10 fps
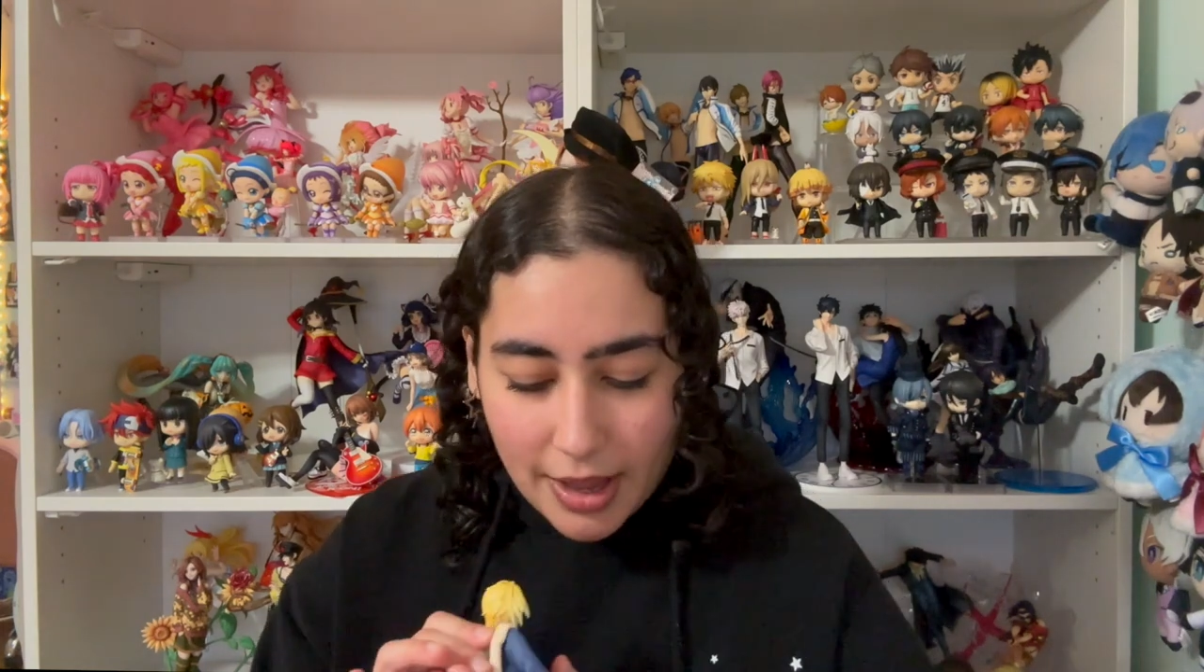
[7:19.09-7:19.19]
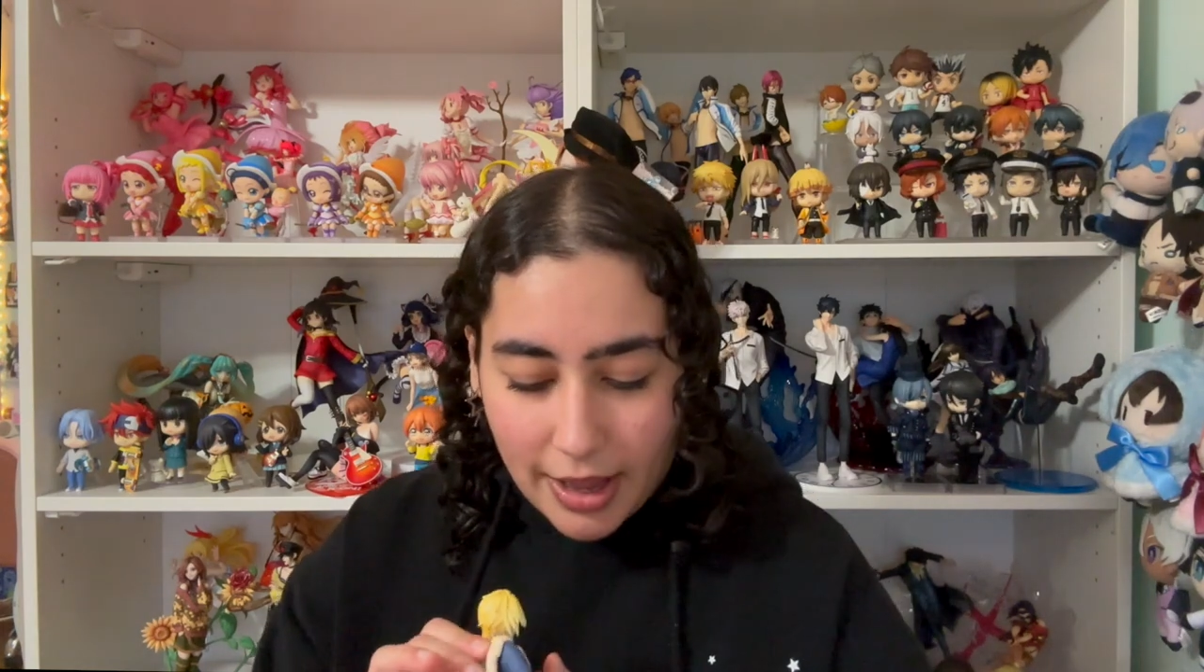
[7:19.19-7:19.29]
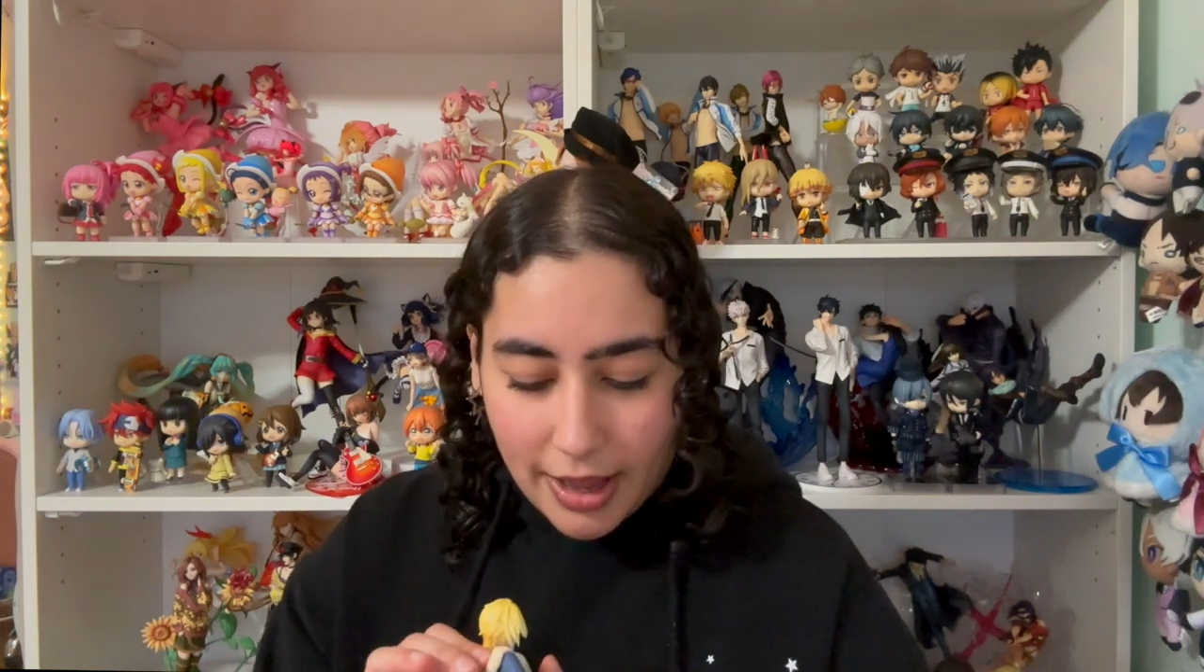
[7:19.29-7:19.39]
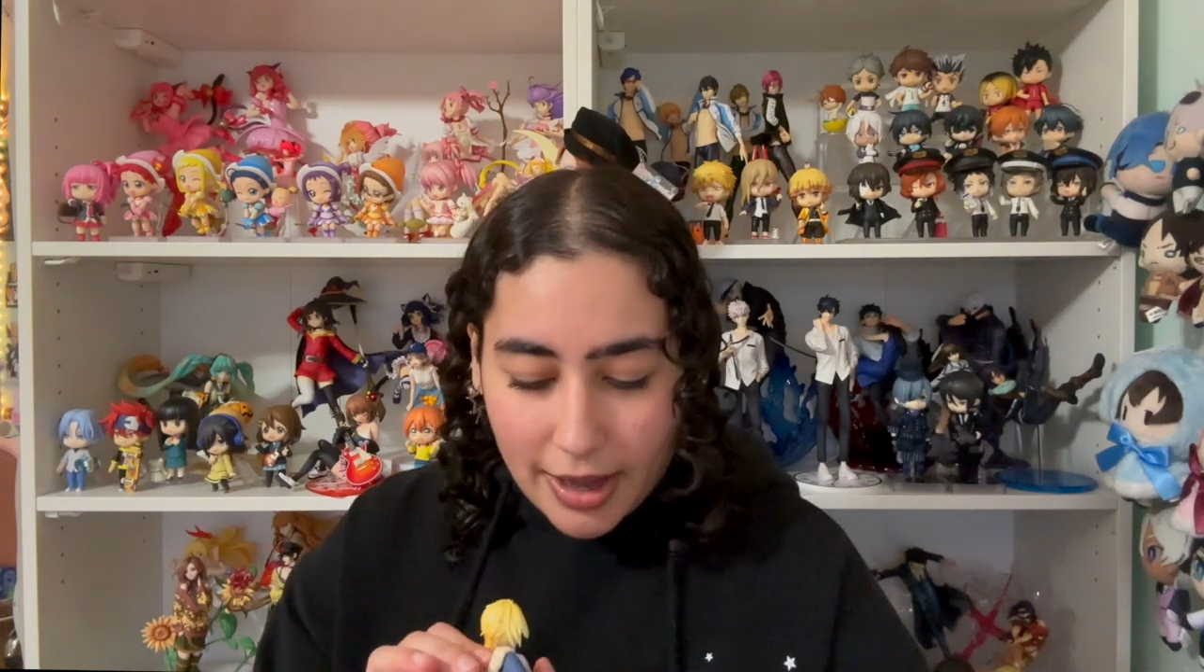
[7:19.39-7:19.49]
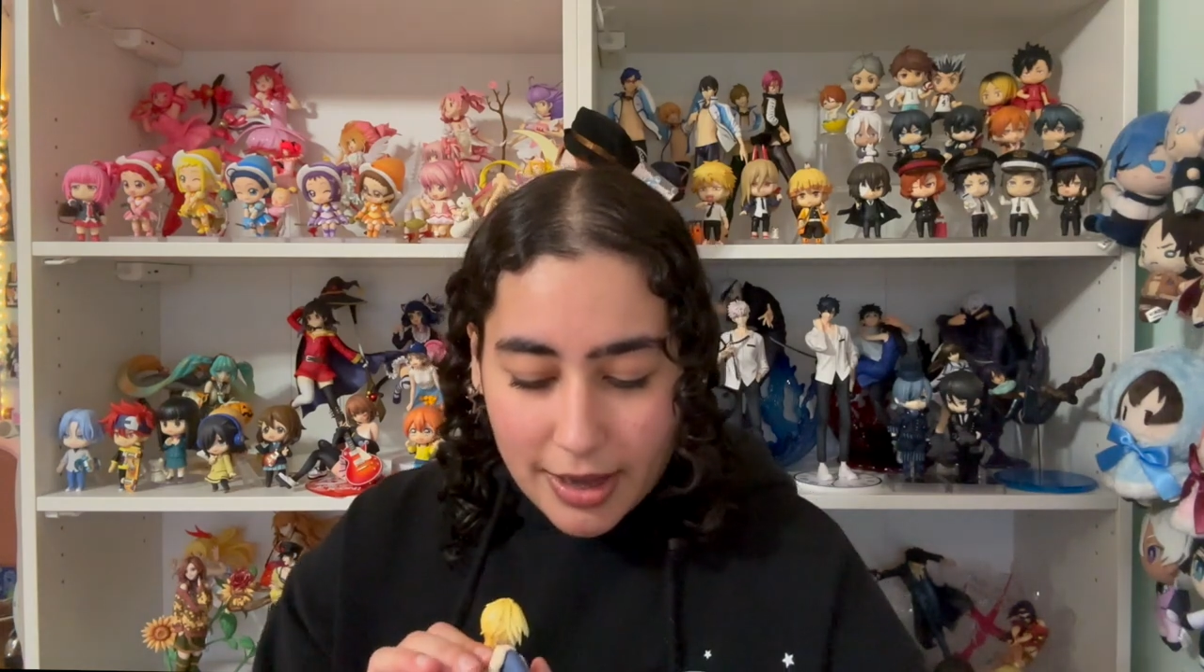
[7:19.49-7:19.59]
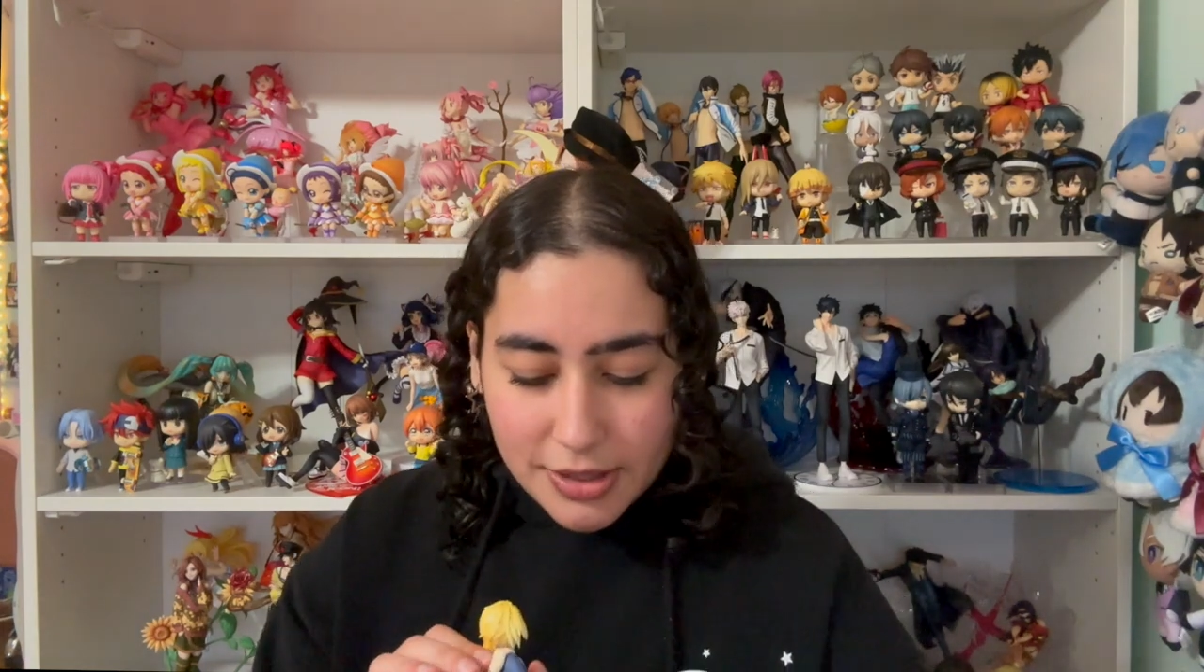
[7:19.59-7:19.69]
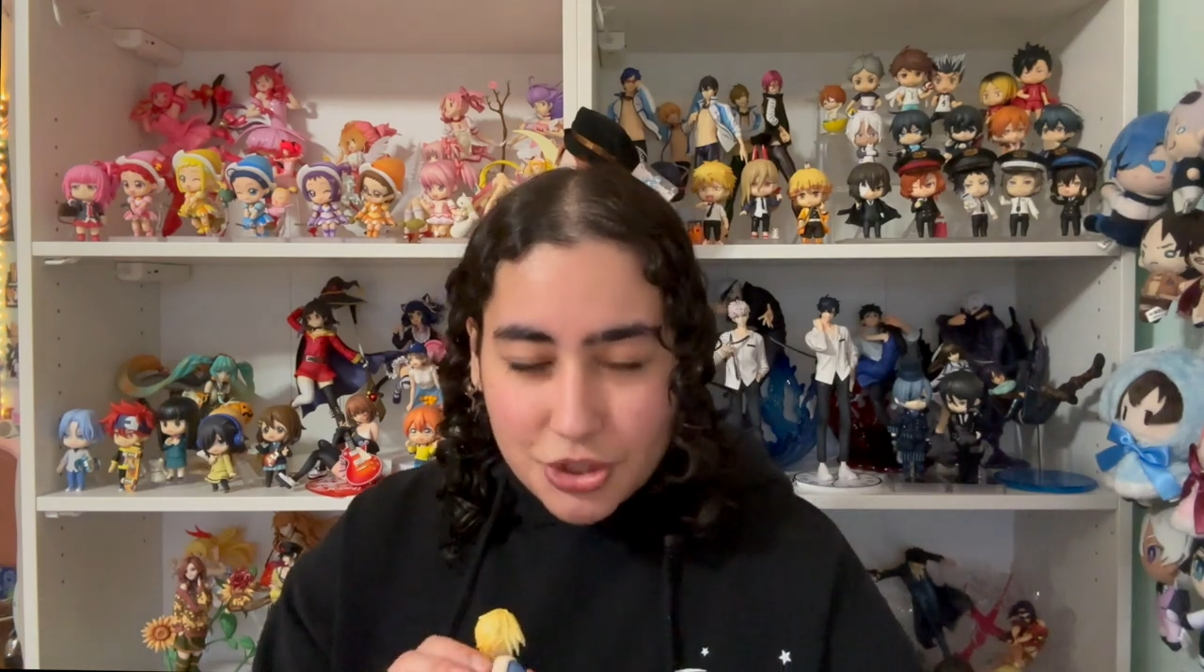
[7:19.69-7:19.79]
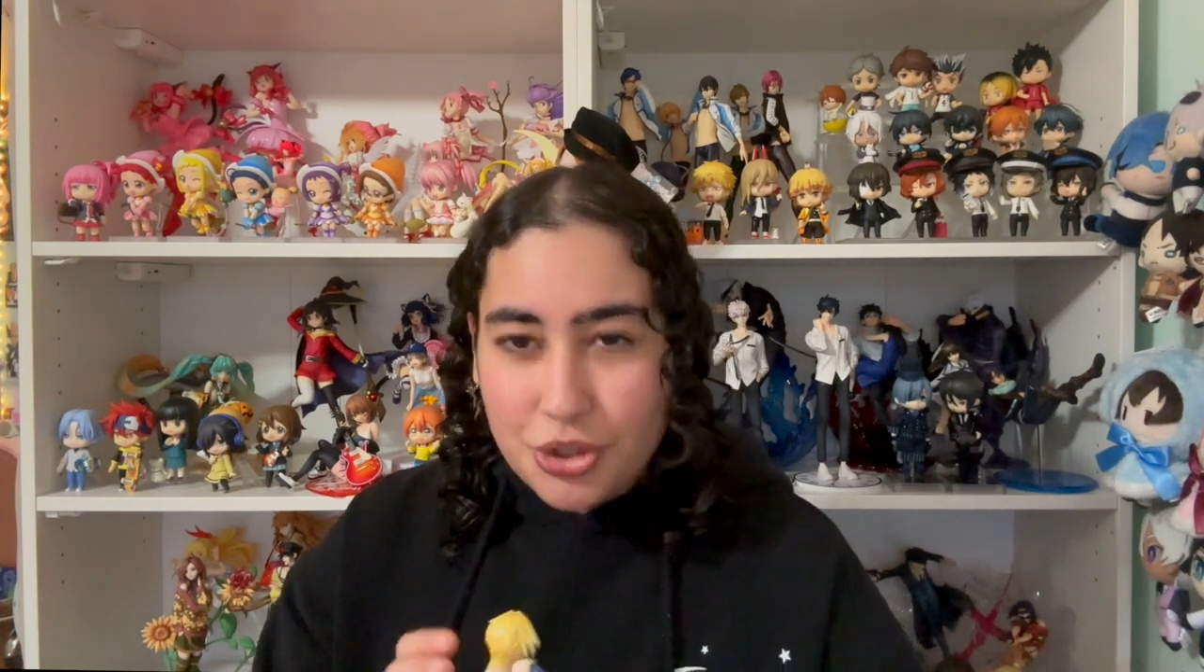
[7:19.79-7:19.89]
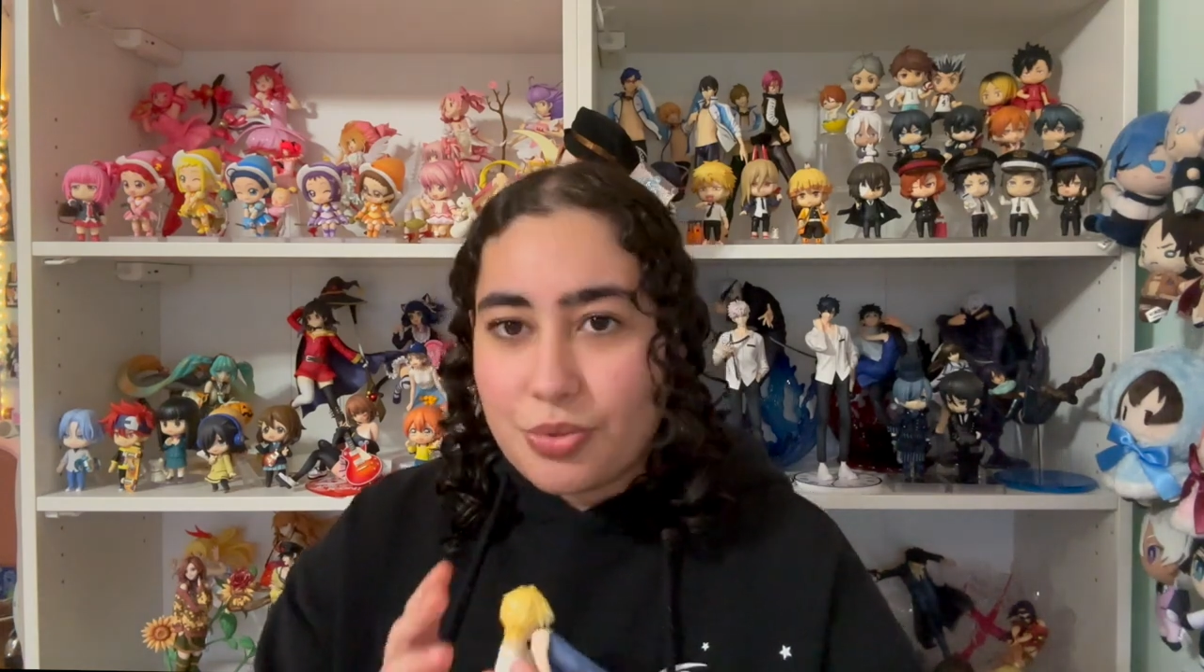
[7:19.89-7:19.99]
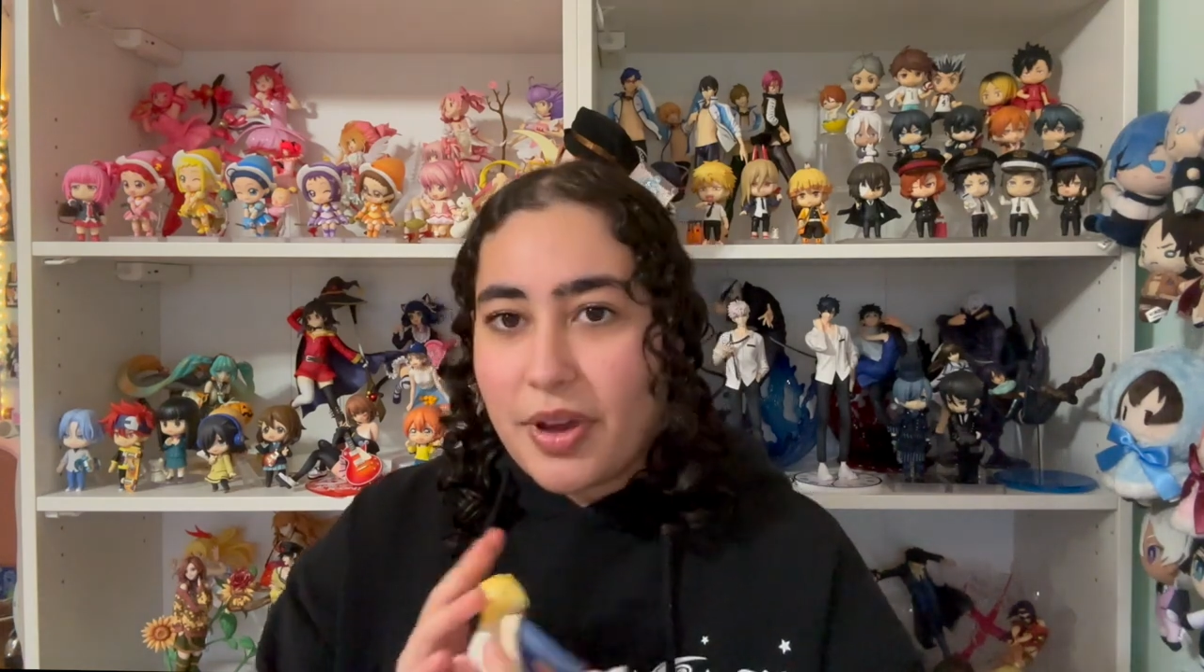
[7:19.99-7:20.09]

and you